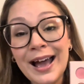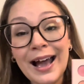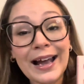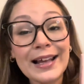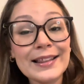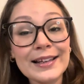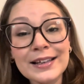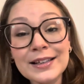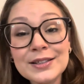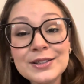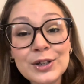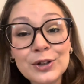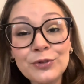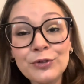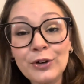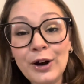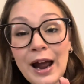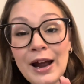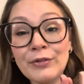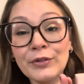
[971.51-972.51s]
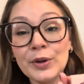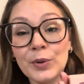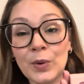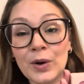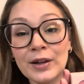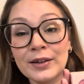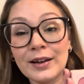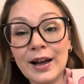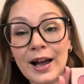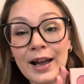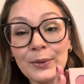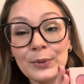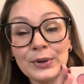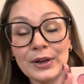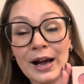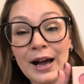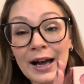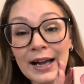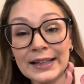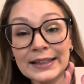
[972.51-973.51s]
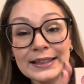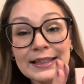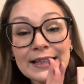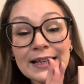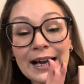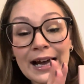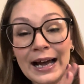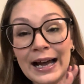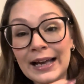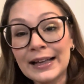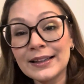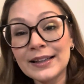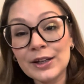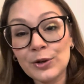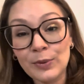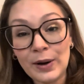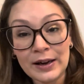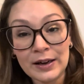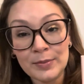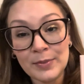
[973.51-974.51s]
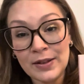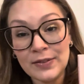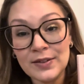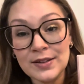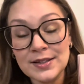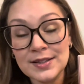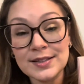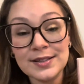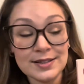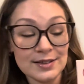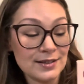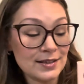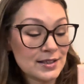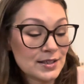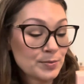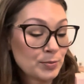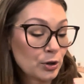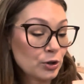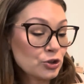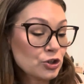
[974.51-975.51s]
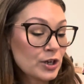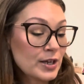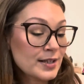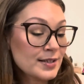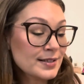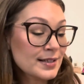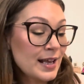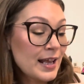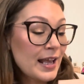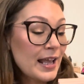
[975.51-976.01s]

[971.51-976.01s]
I think it's good for everyone. I would highly, highly recommend this purchase.